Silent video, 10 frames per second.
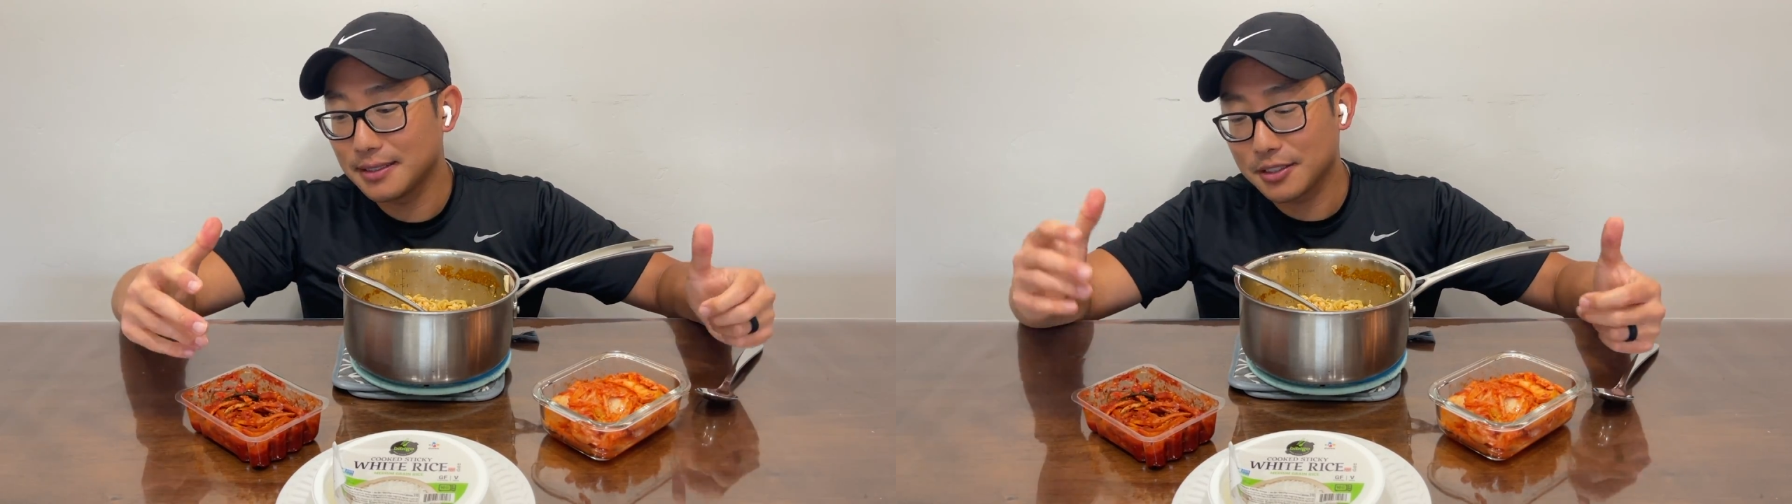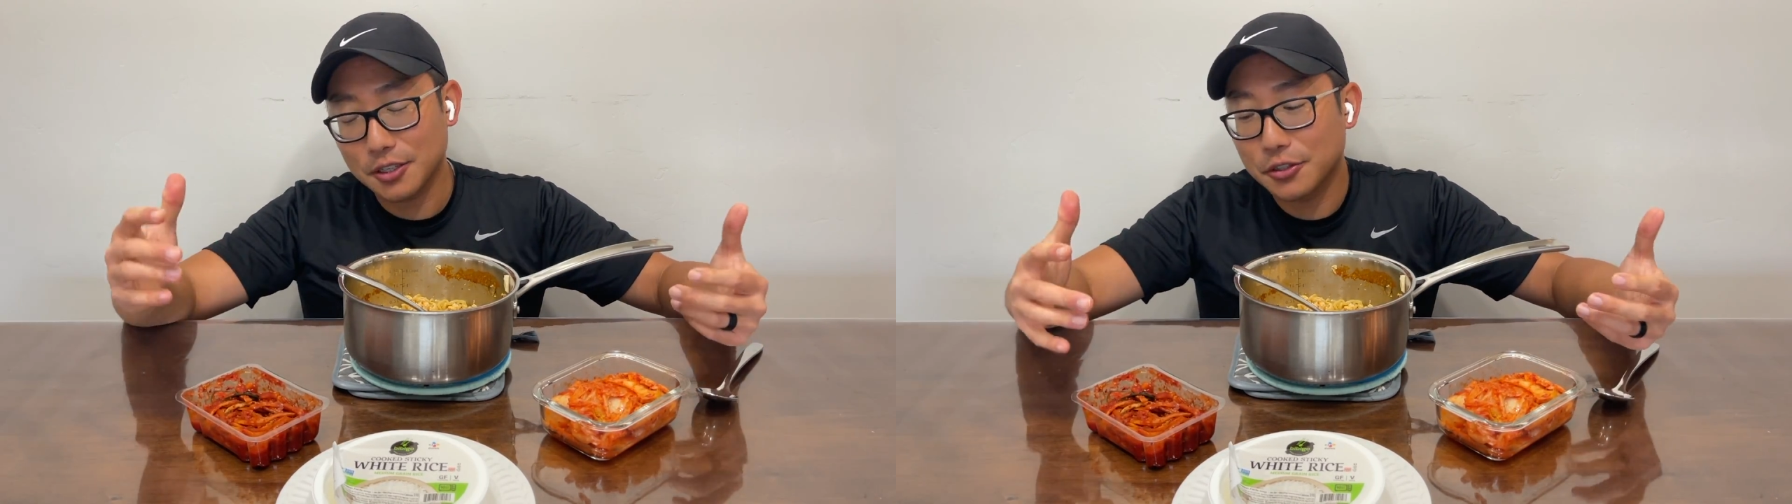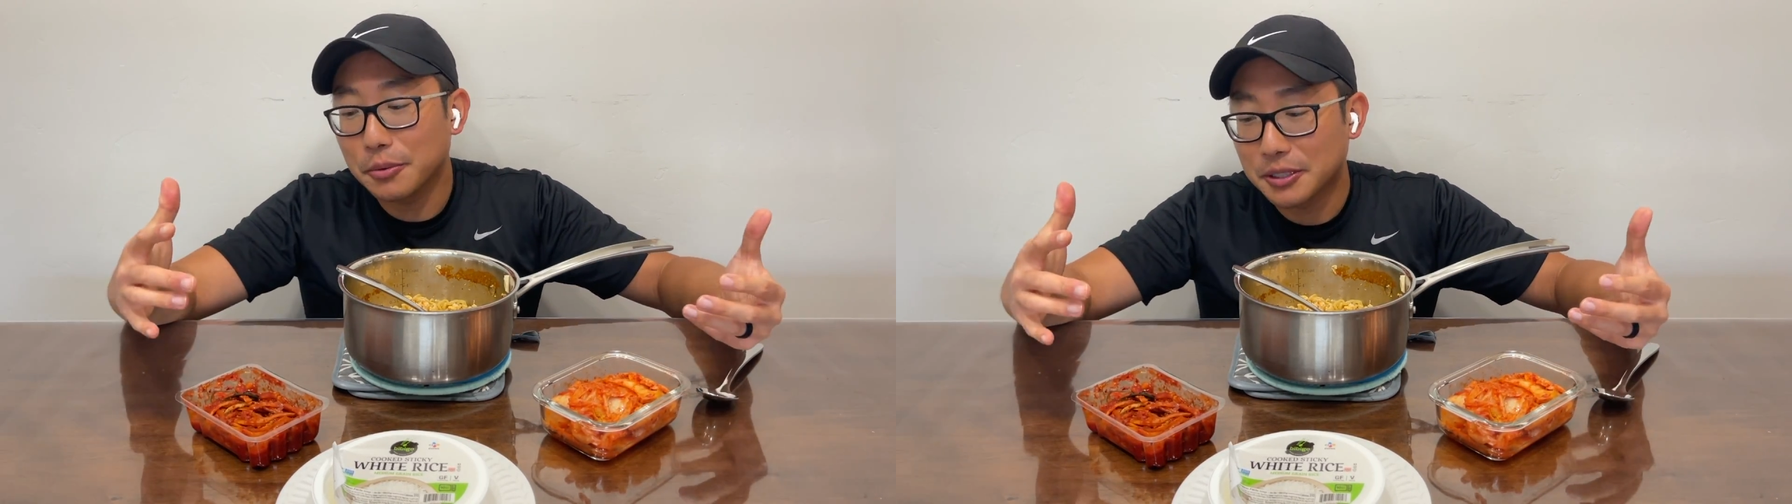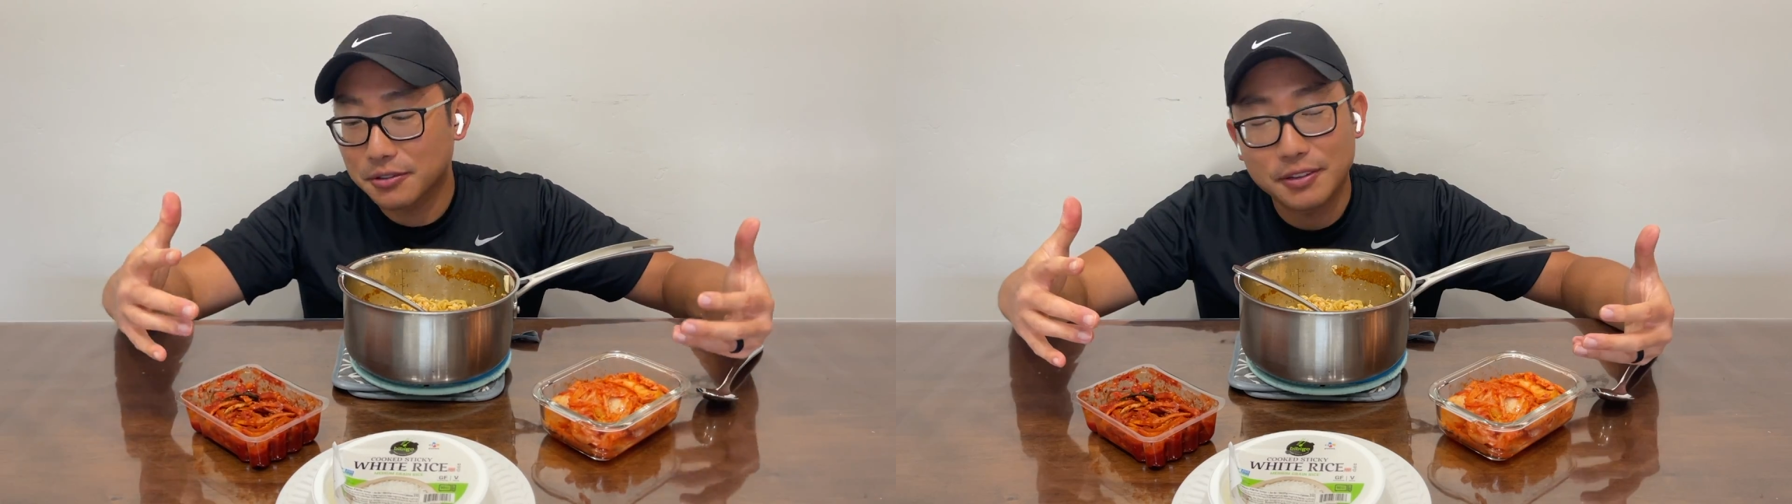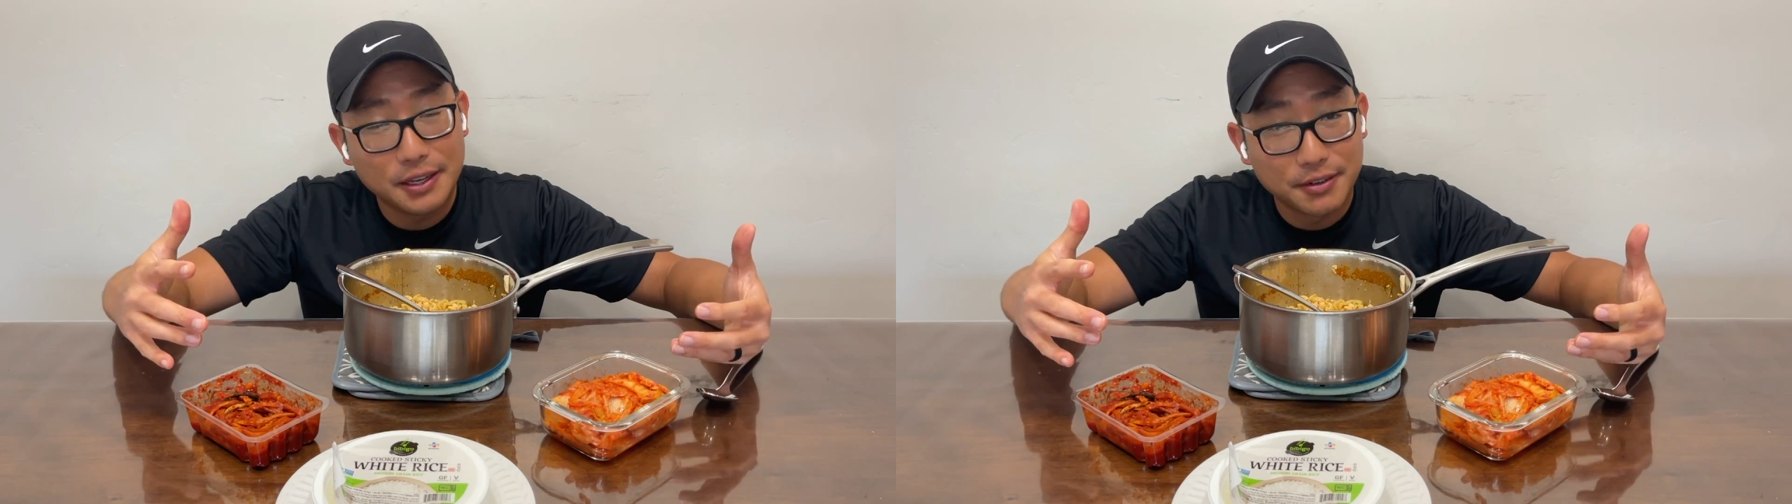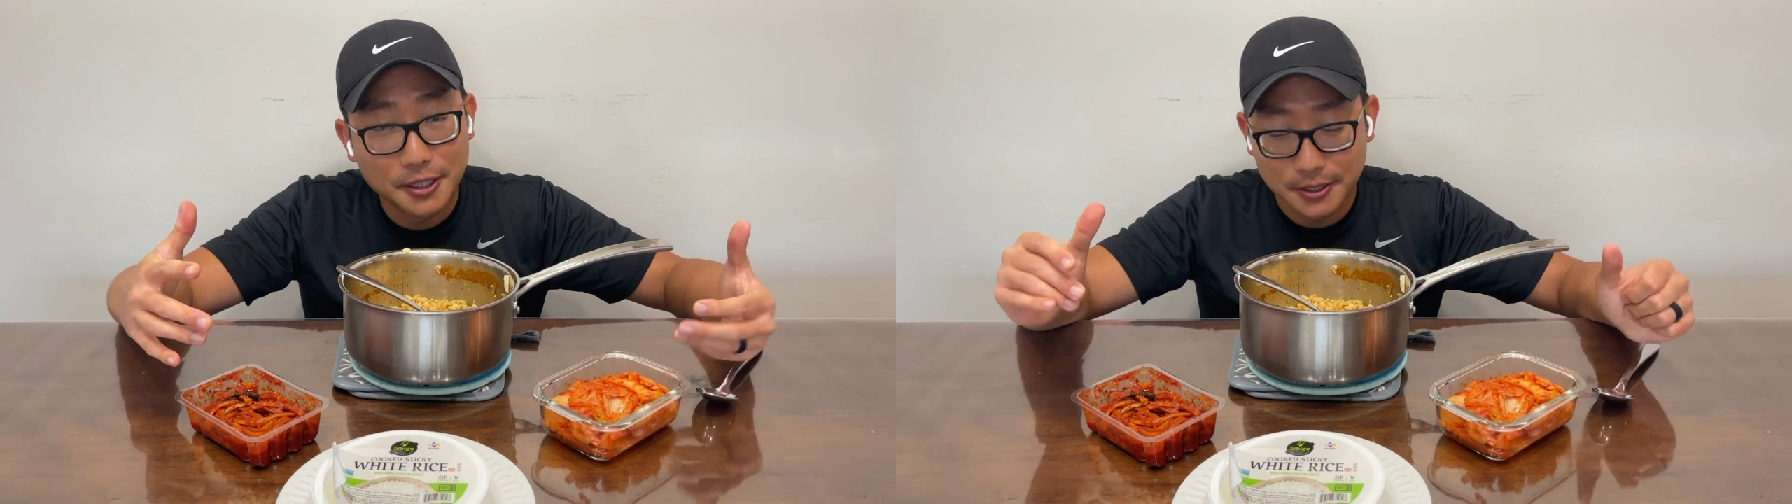It's got so much flavor.